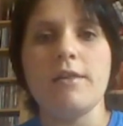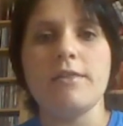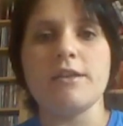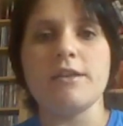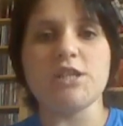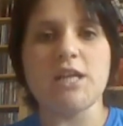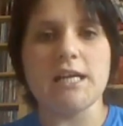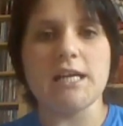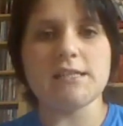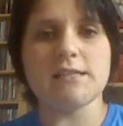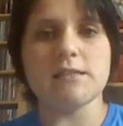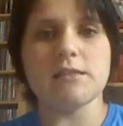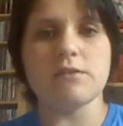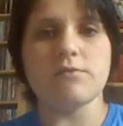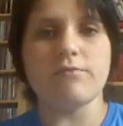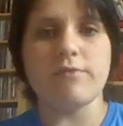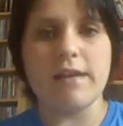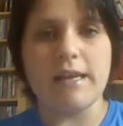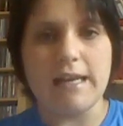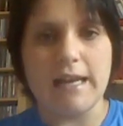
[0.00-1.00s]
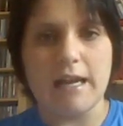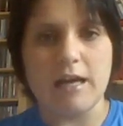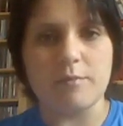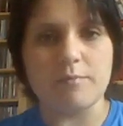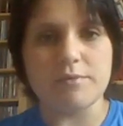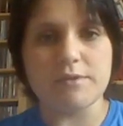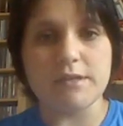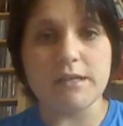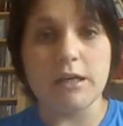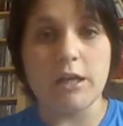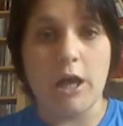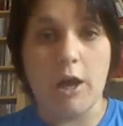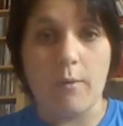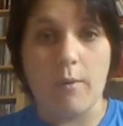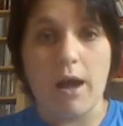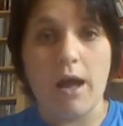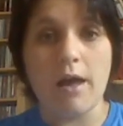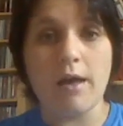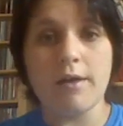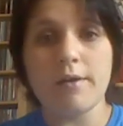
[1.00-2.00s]
the chances of relapse are
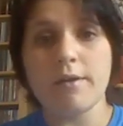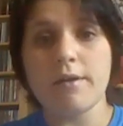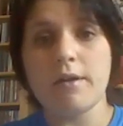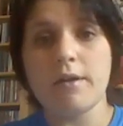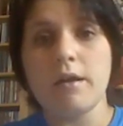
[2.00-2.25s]
lower,